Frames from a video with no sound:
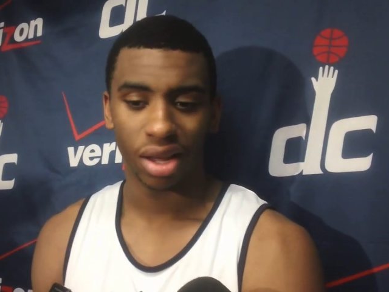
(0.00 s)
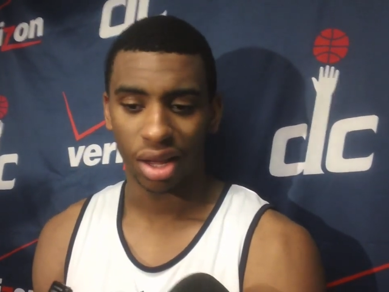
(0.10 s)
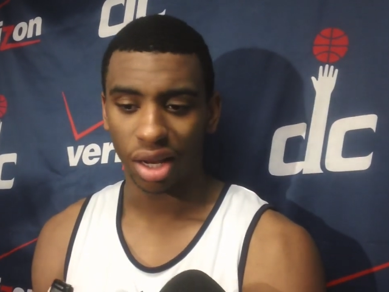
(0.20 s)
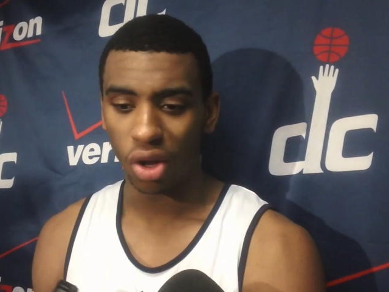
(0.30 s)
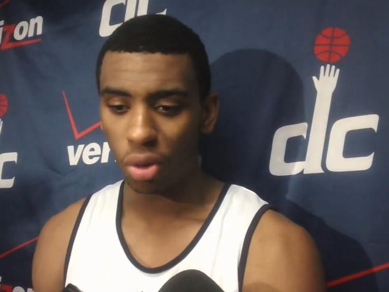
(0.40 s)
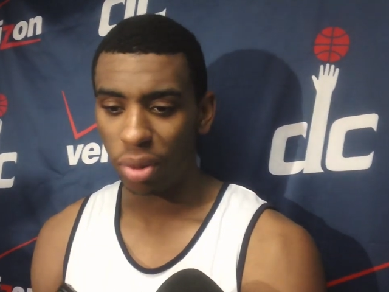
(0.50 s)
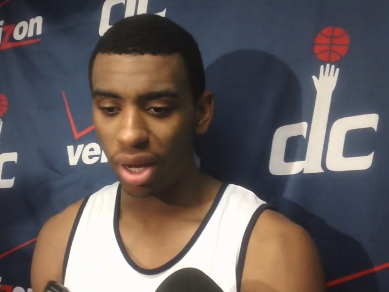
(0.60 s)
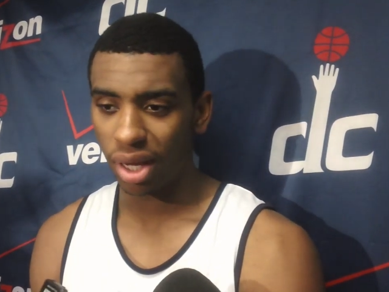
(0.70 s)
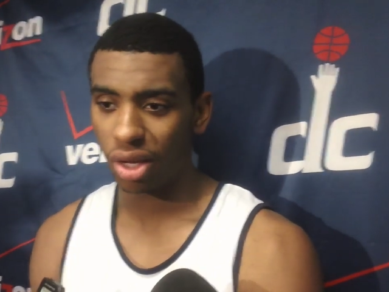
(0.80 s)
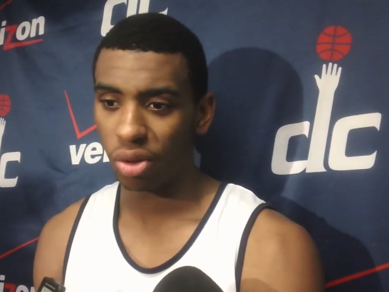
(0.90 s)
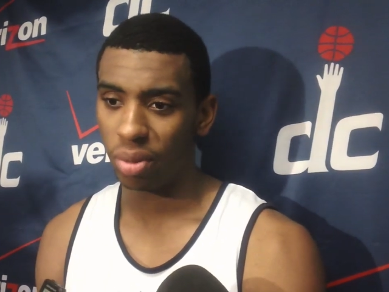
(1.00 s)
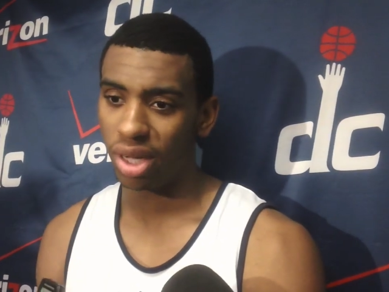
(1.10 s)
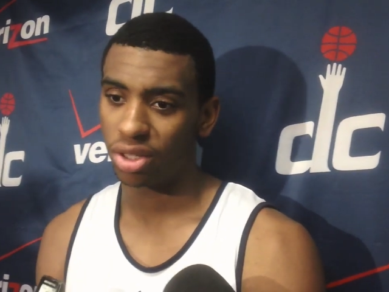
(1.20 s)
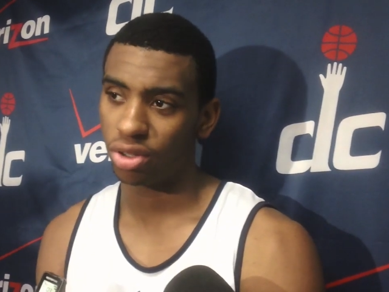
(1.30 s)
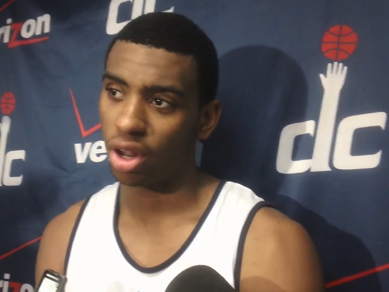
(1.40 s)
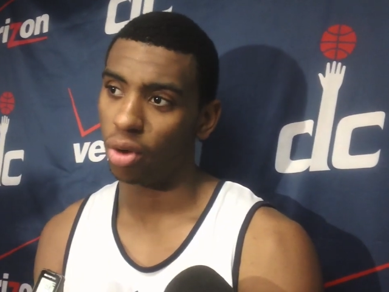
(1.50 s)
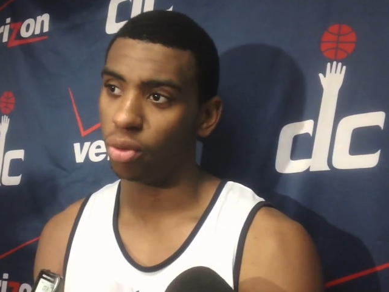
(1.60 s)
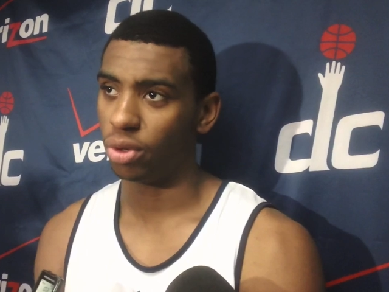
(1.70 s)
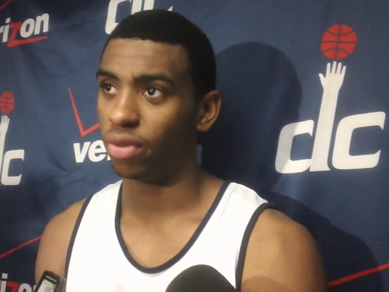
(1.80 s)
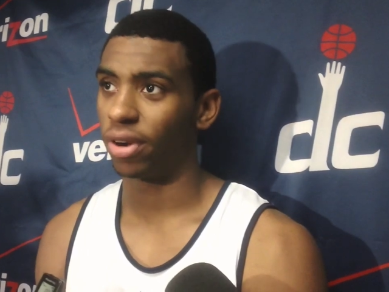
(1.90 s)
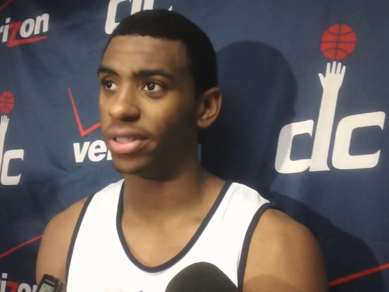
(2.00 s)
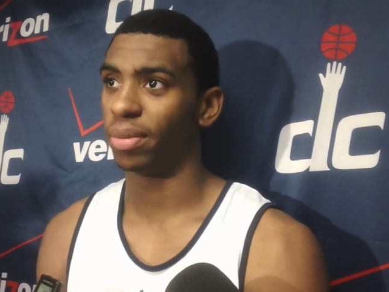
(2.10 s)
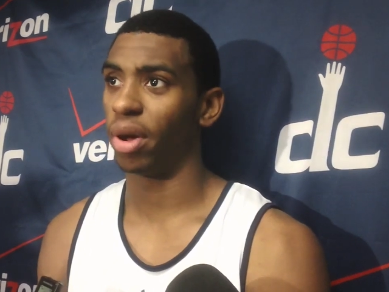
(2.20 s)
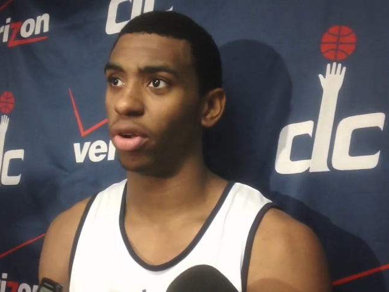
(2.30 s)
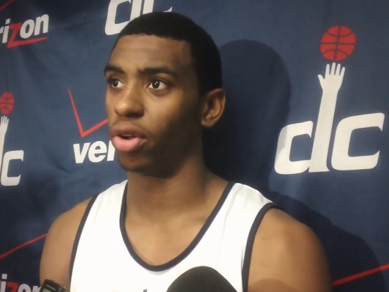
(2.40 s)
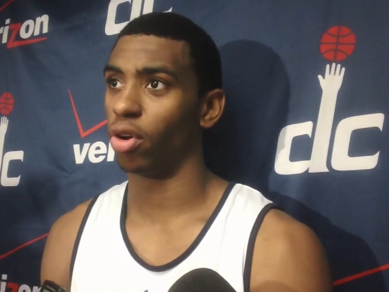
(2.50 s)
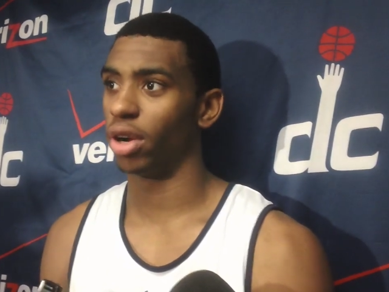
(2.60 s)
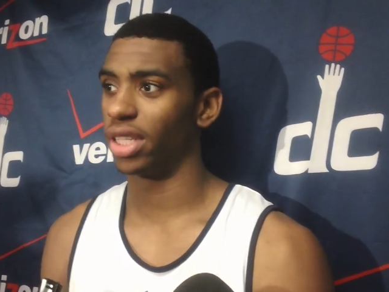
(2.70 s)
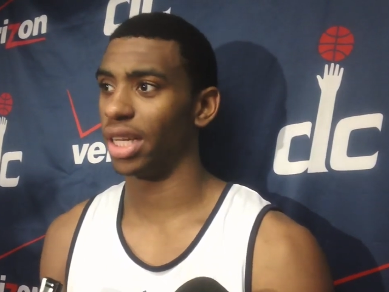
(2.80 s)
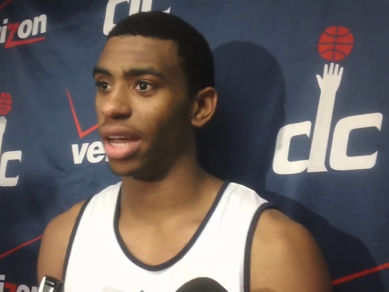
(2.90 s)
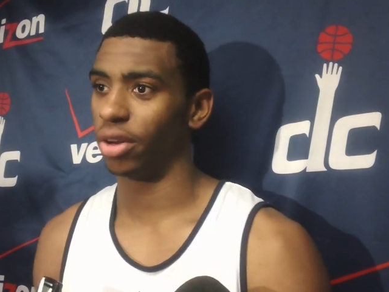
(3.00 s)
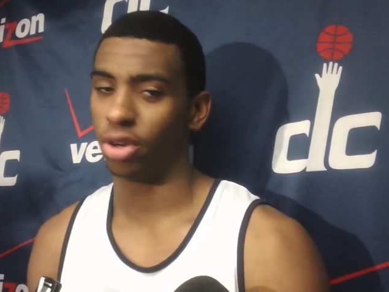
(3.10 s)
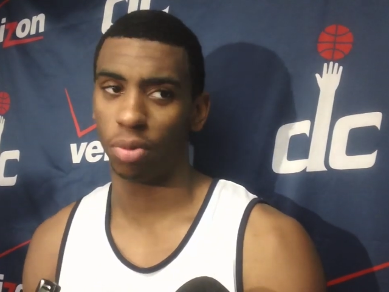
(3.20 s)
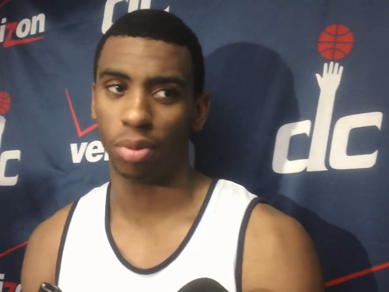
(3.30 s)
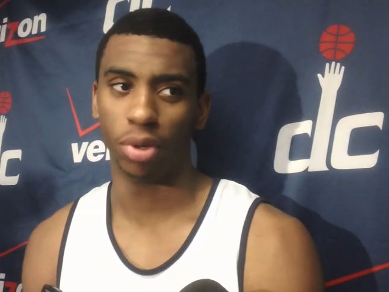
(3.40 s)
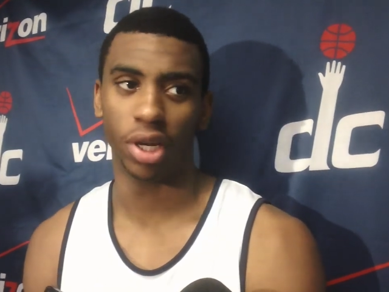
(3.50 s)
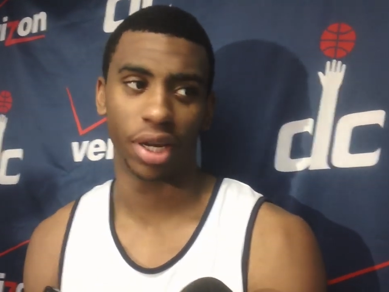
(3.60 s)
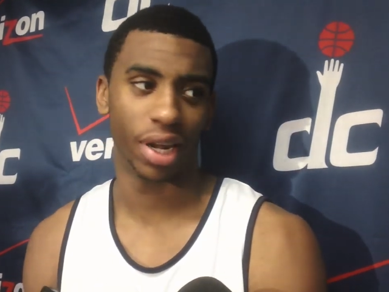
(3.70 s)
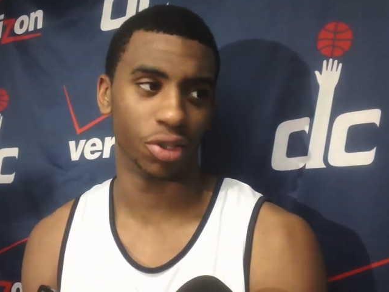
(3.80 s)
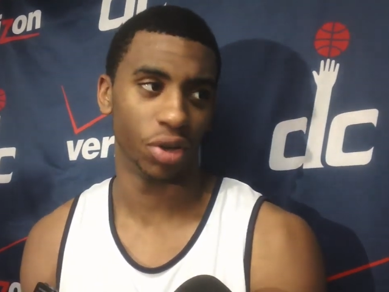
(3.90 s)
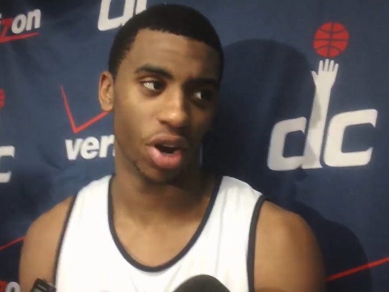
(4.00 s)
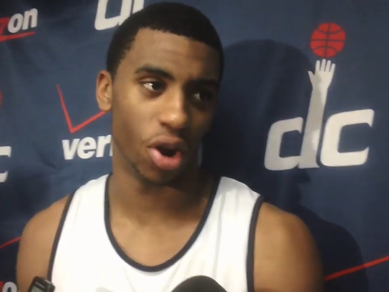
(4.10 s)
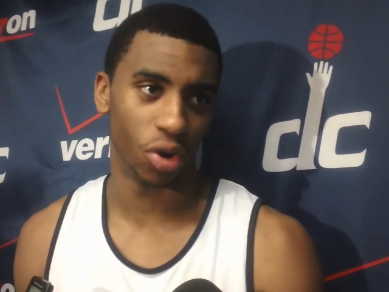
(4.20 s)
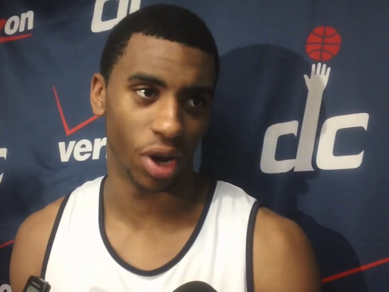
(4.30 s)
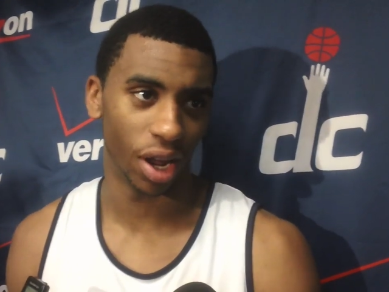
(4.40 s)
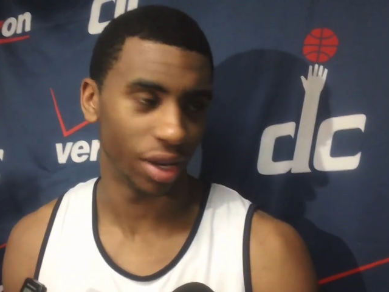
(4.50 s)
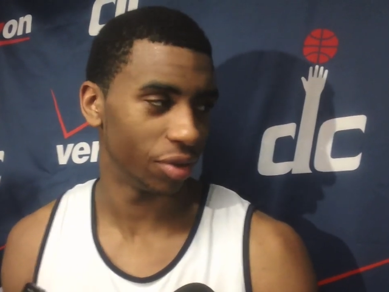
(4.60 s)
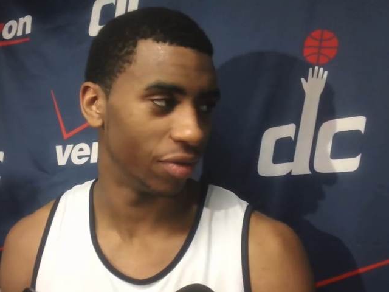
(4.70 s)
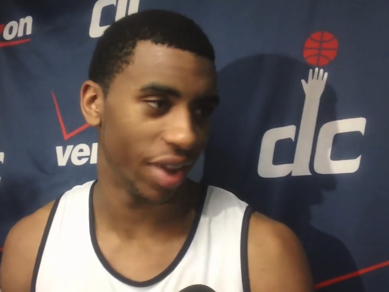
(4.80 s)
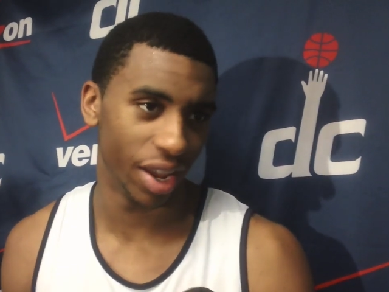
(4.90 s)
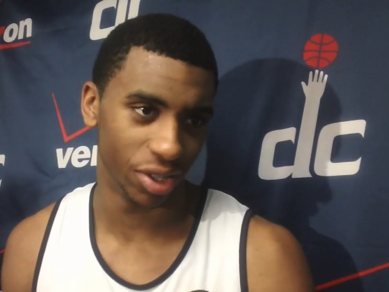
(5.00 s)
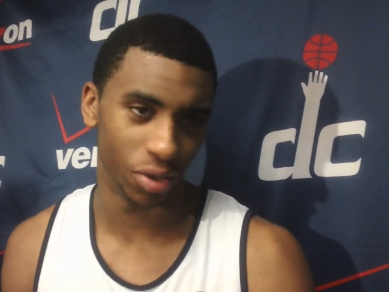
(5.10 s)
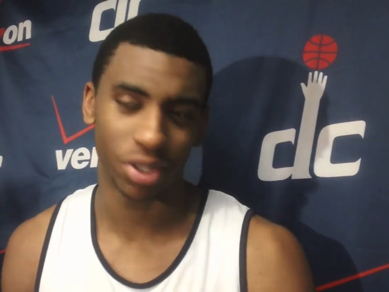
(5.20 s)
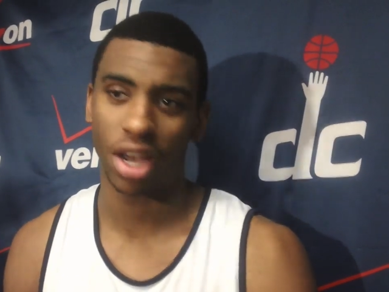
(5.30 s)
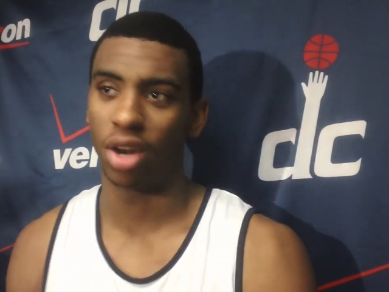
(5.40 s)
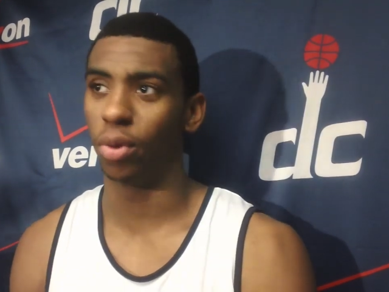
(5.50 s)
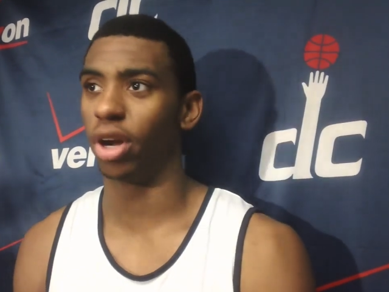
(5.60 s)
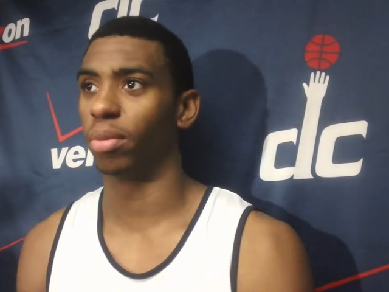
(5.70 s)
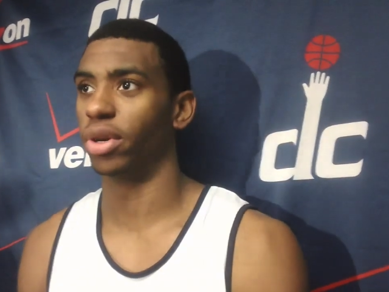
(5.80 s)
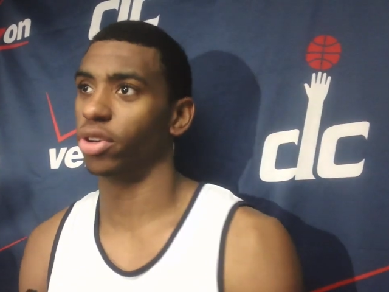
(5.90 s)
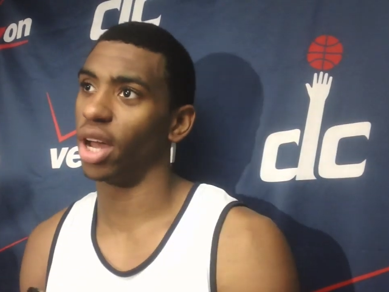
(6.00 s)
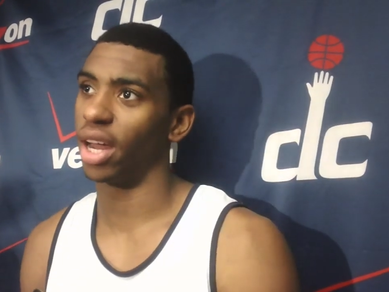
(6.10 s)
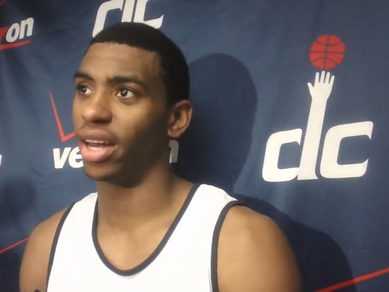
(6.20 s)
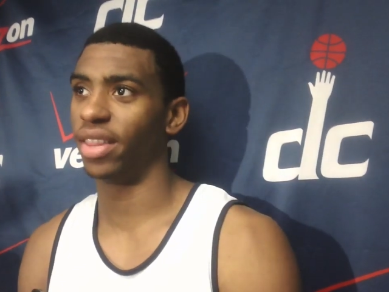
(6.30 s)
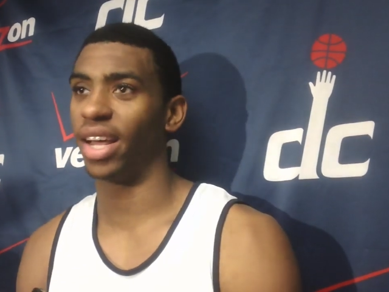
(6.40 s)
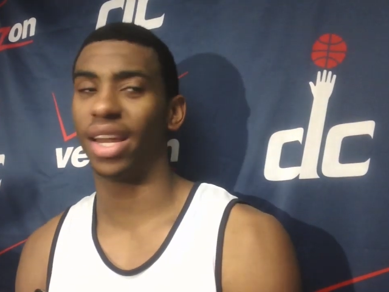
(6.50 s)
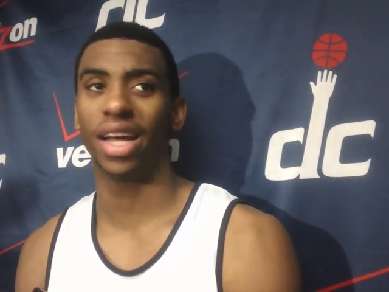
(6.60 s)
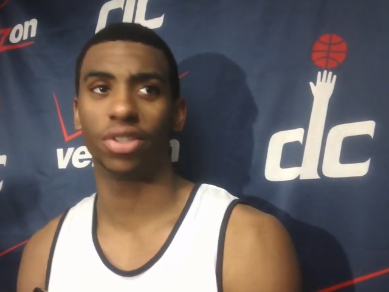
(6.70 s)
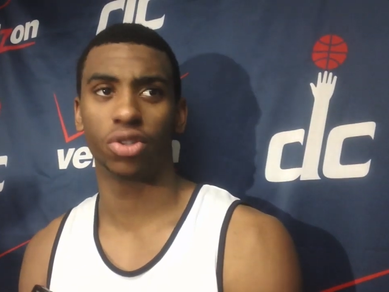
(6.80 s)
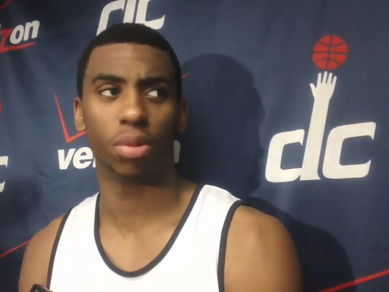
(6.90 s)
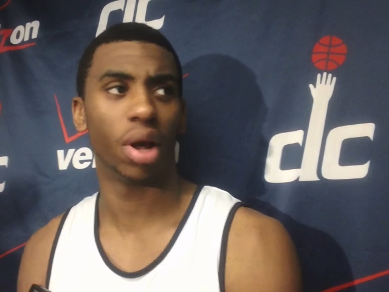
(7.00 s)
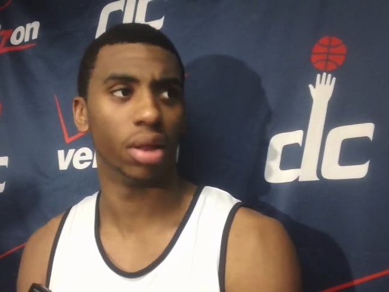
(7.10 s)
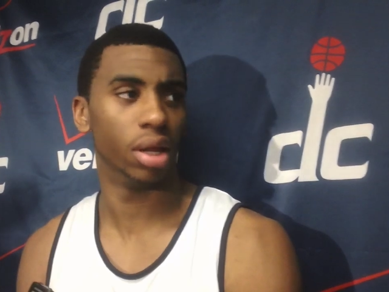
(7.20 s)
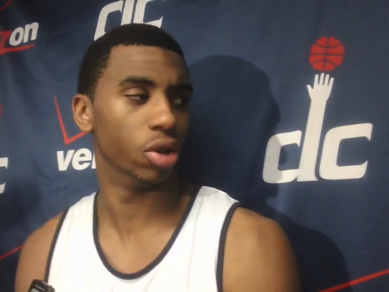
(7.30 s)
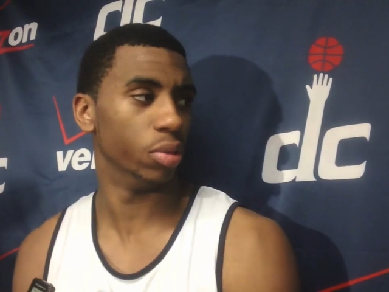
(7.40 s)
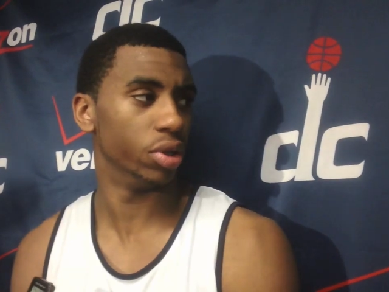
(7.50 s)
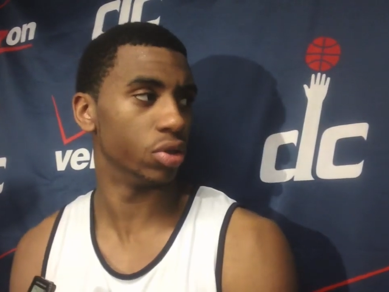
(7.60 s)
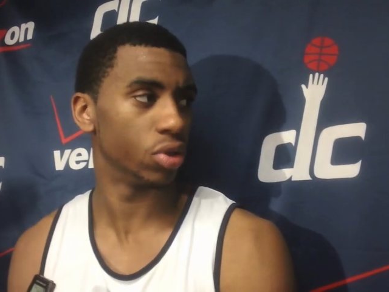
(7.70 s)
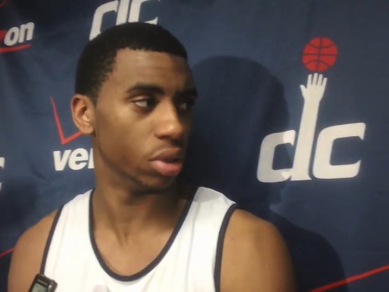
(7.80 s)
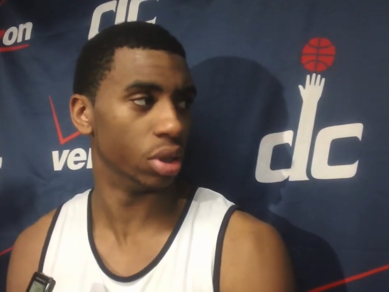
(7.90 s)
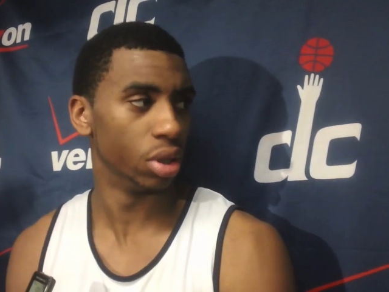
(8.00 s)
Yeah, a little bit. You know, when you first step out on the court, it's a lot of, you know, people looking at you that aren't, like, fans, so it's kind of weird. But, you know, I did that last year, so I'm a little bit used to it.